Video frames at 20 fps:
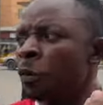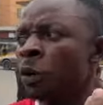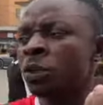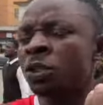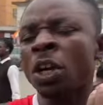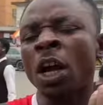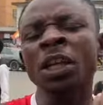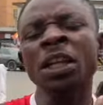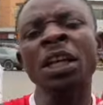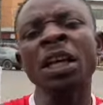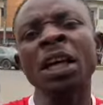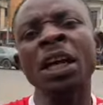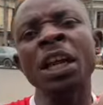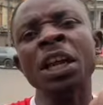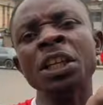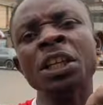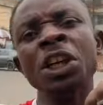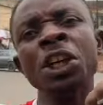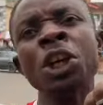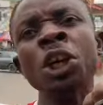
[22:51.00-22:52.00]
you
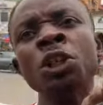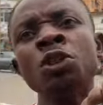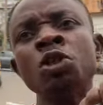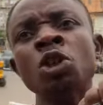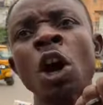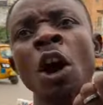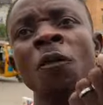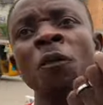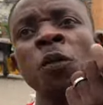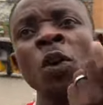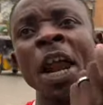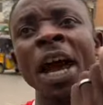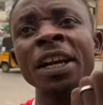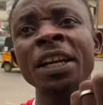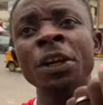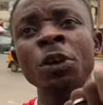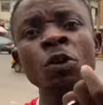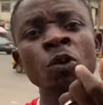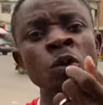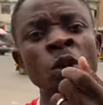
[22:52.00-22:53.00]
study the history of
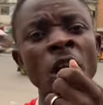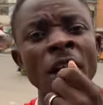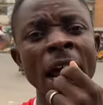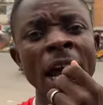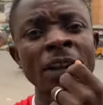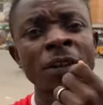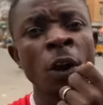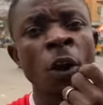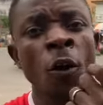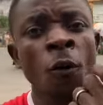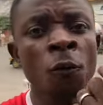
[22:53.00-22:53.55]
Fulani, you know that